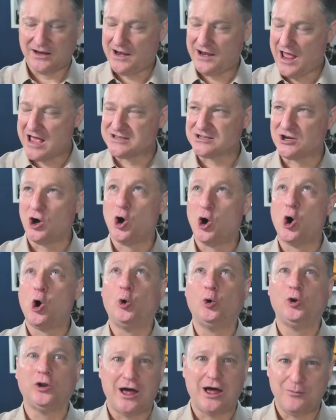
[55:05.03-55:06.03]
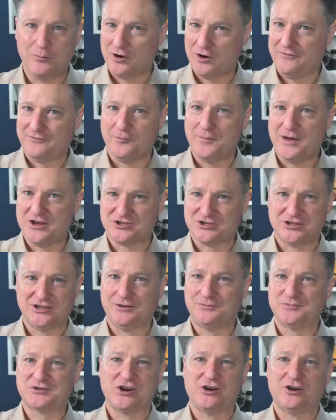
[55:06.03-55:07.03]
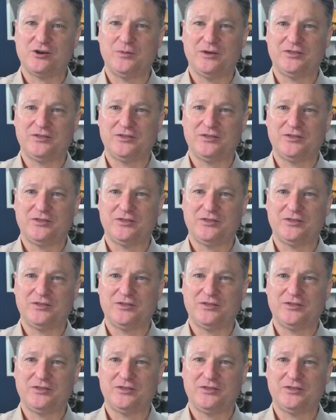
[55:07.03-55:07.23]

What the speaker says: and it has a whole lot more information than I'm sharing